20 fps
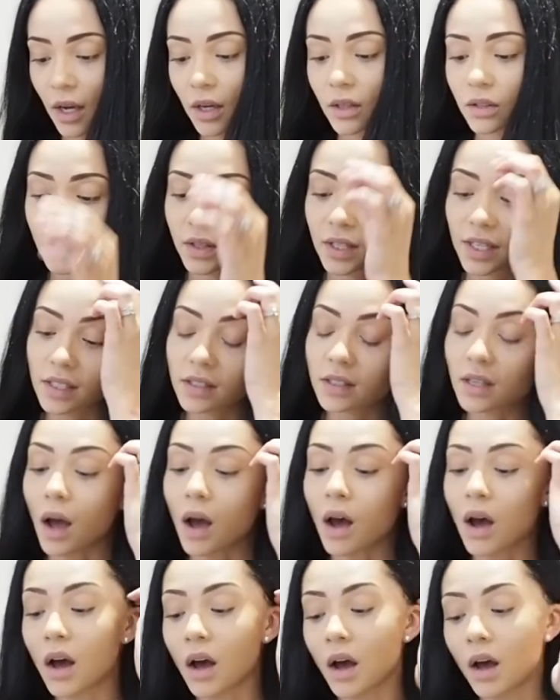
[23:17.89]
So these
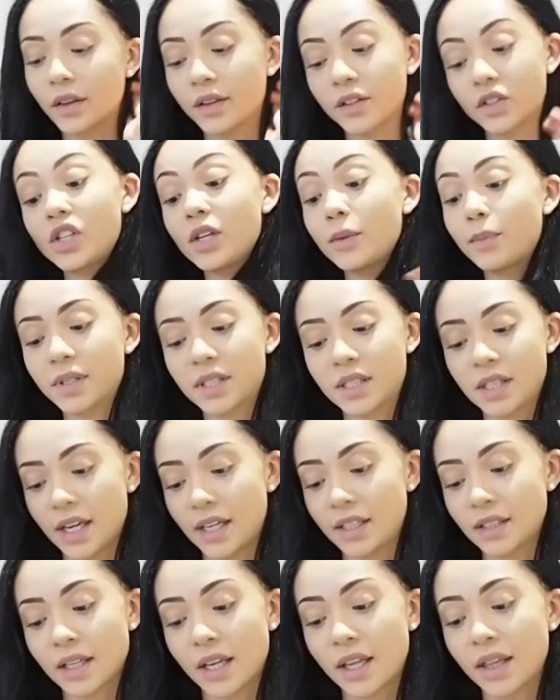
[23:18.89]
are the cheapest
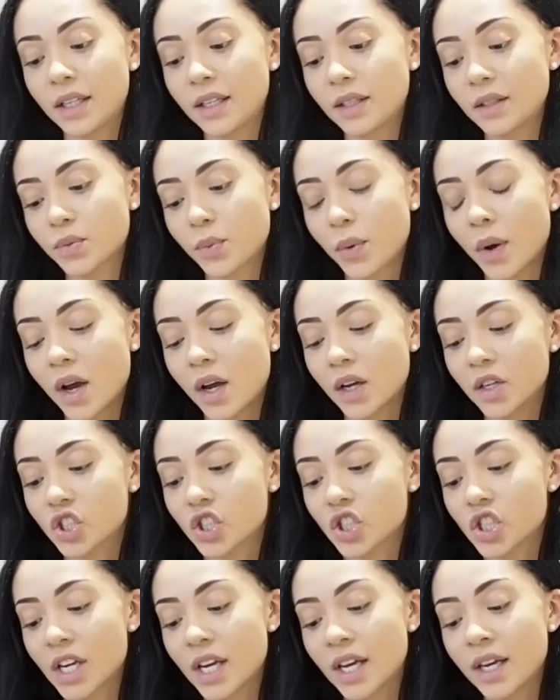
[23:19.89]
things, and these were
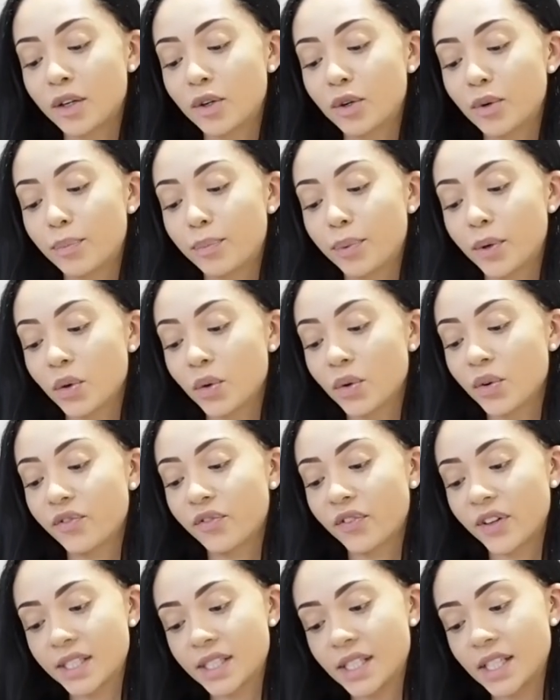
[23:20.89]
Shein blue
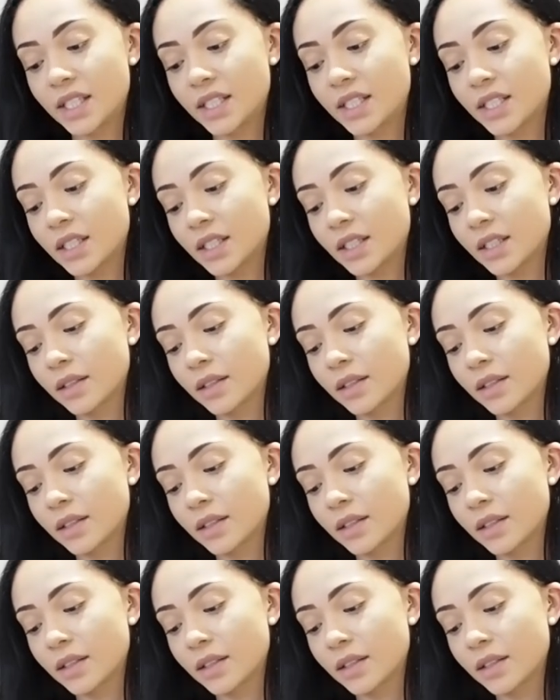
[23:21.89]
fitted,